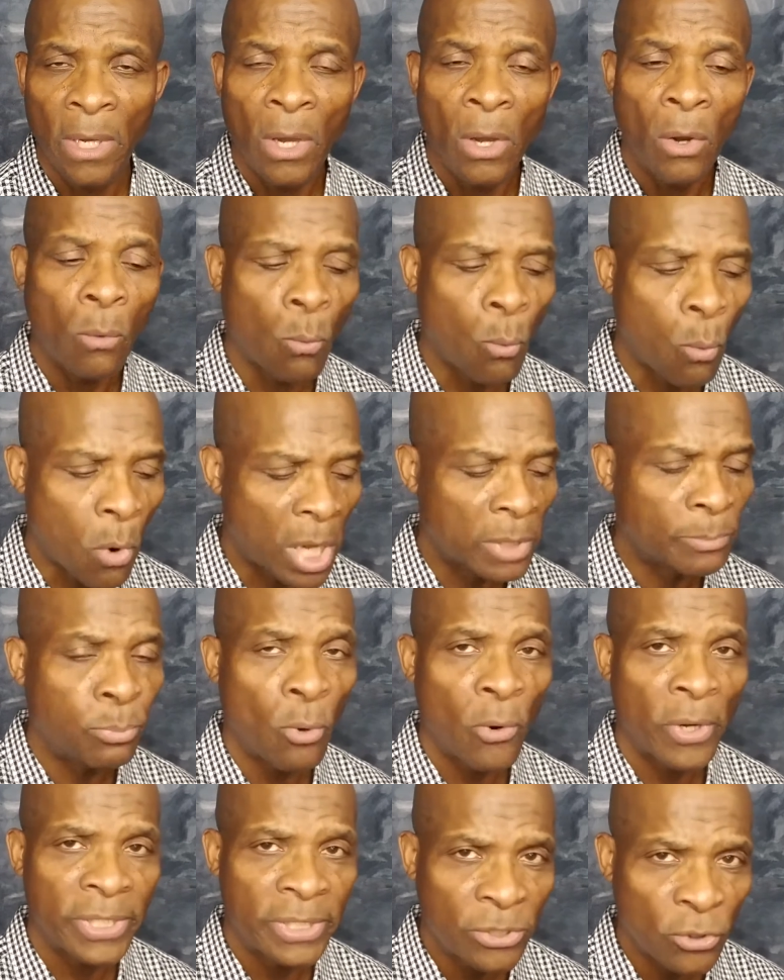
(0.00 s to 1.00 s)

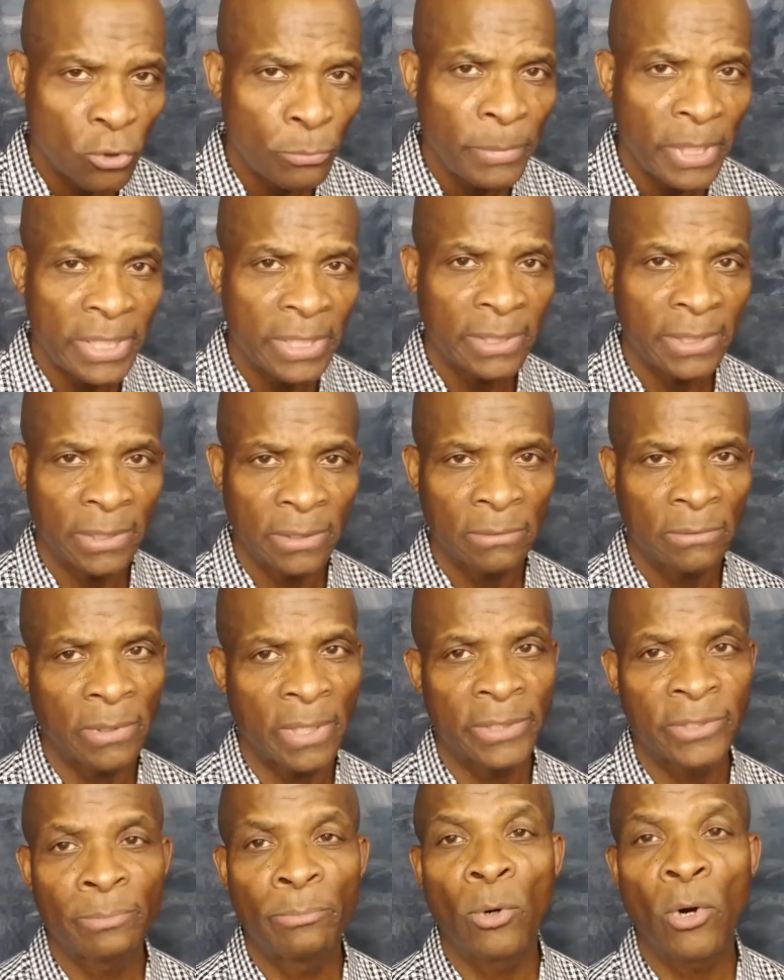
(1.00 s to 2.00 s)
1.2 million, well,
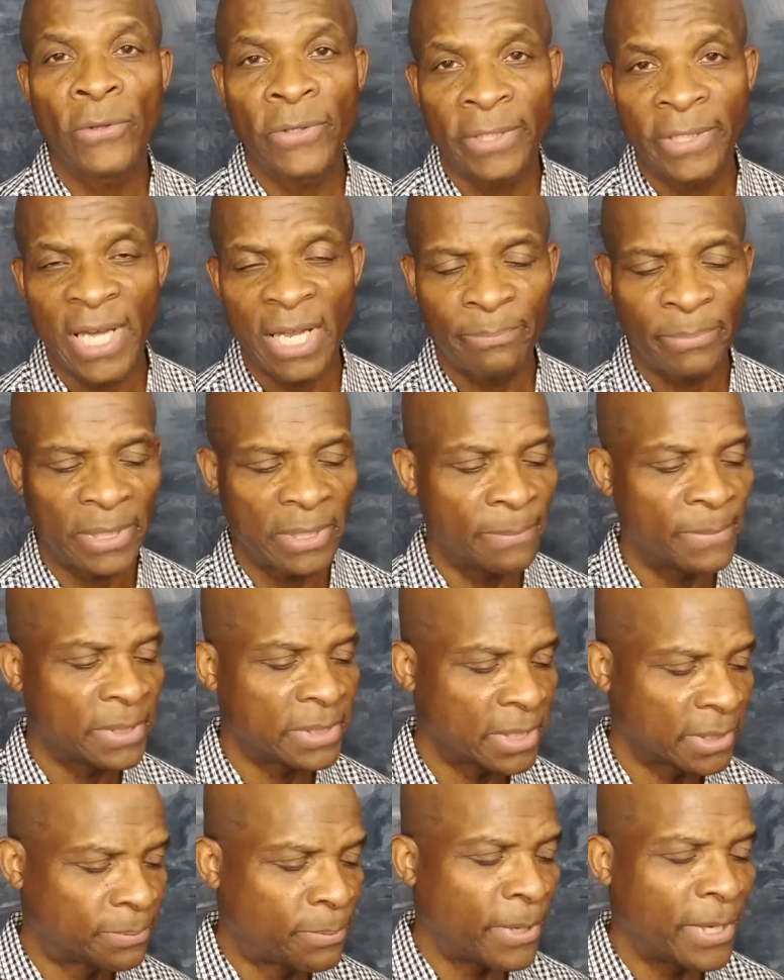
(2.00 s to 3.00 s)
it's more than that, but let me
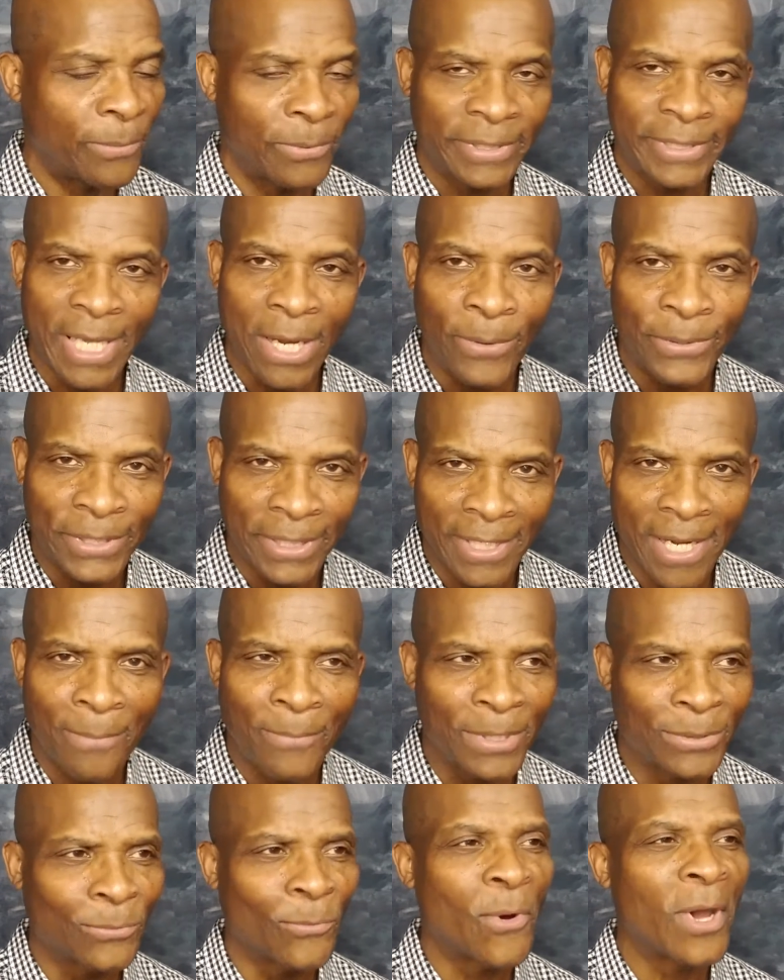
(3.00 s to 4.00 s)
just stay with the
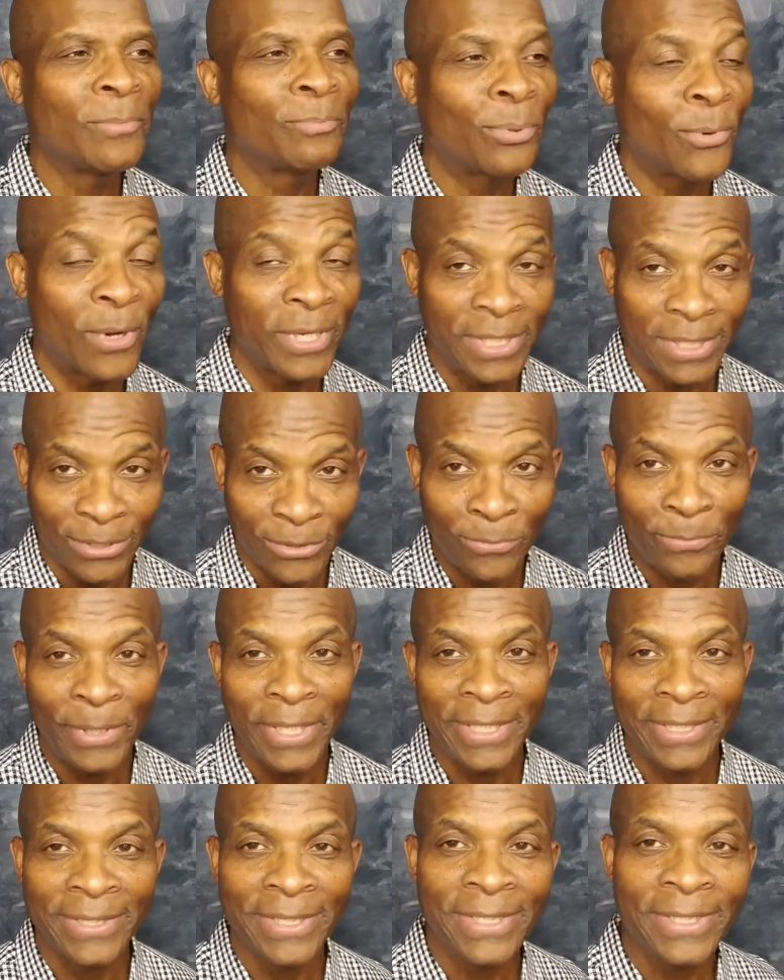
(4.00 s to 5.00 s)
numbers. 1.2
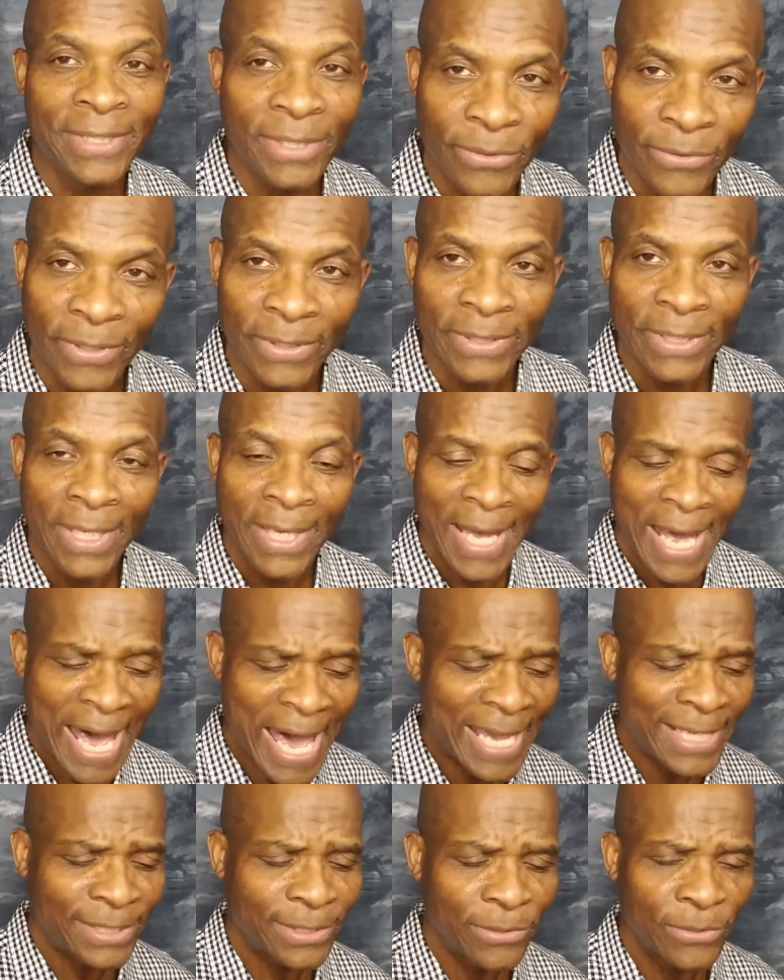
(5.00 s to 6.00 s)
million students,
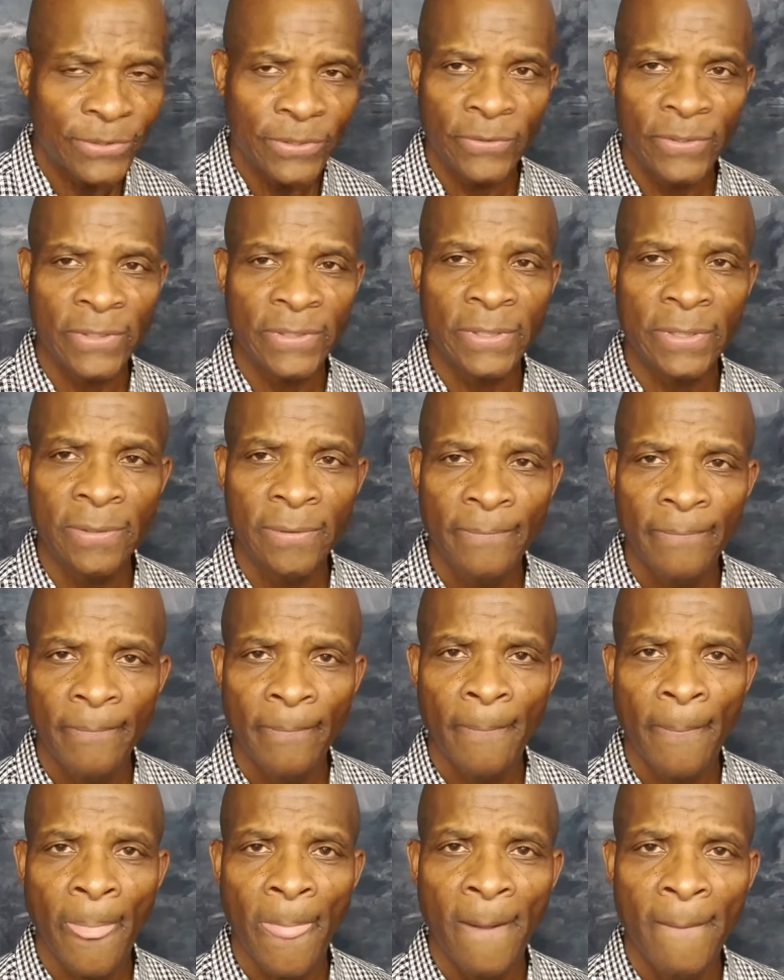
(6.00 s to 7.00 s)
high school students,
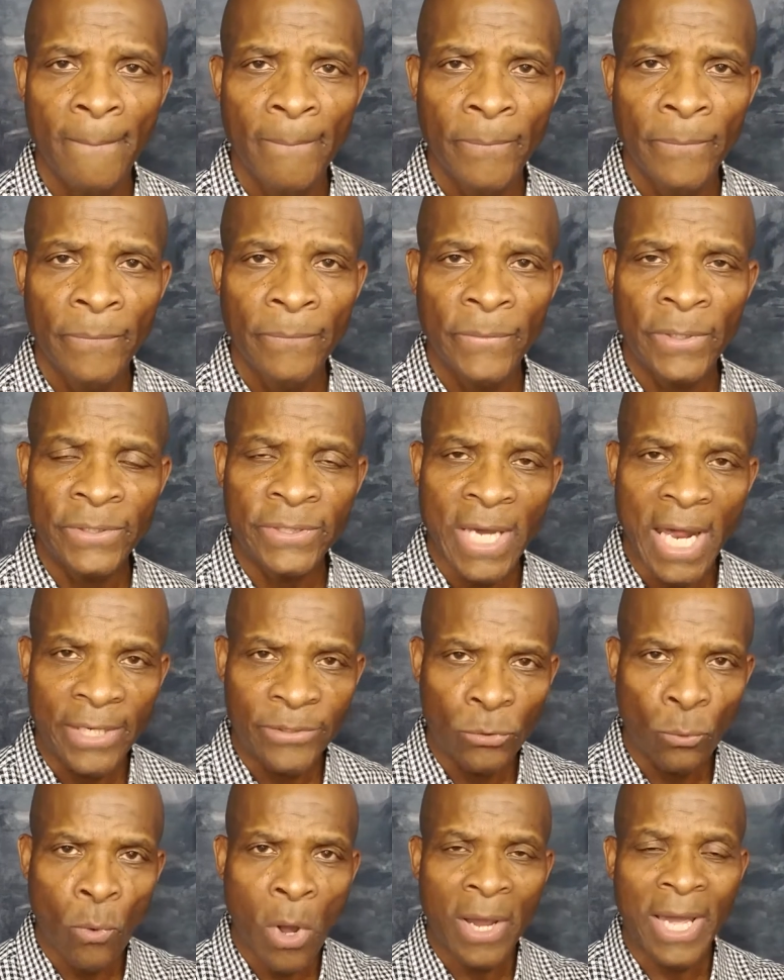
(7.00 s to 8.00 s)
decided
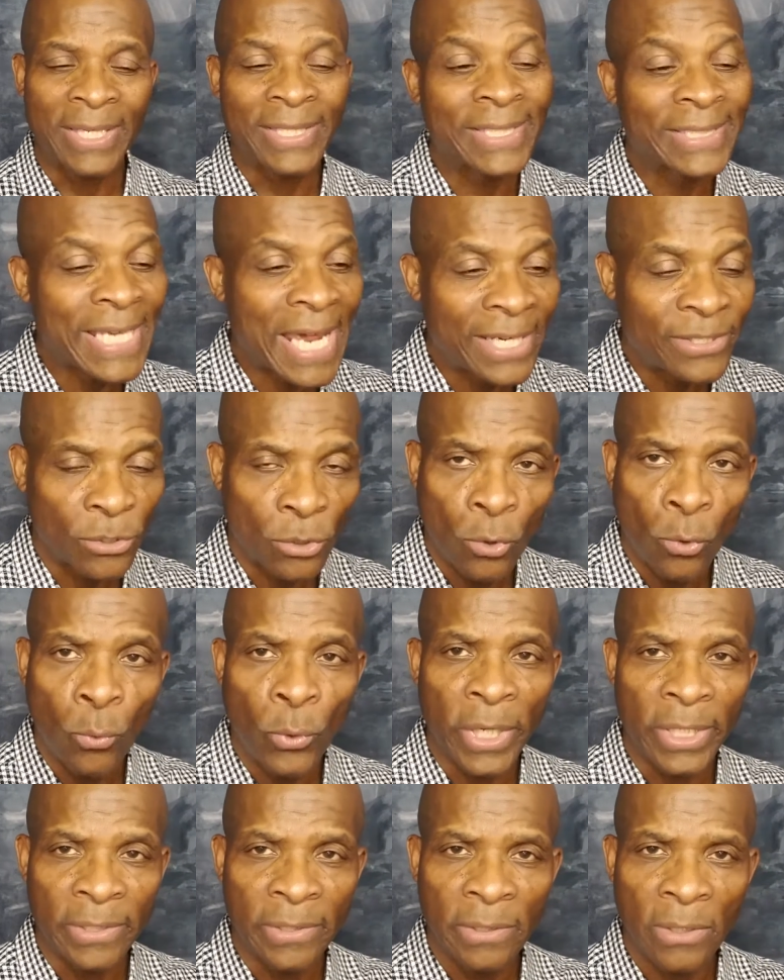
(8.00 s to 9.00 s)
to
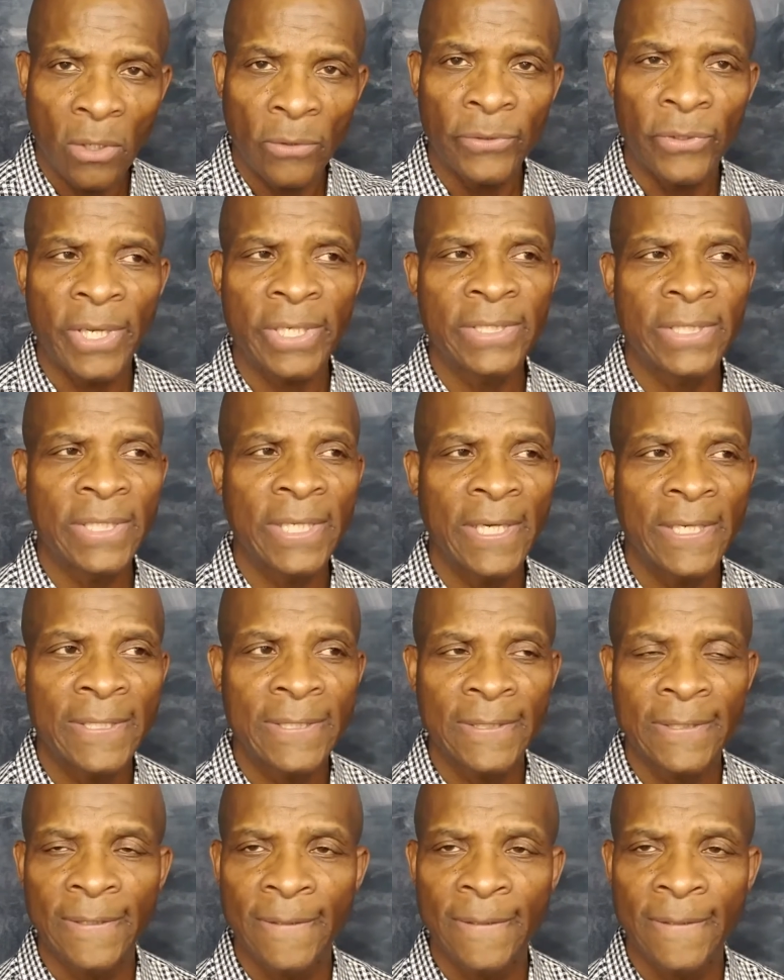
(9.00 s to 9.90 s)
quit on their education.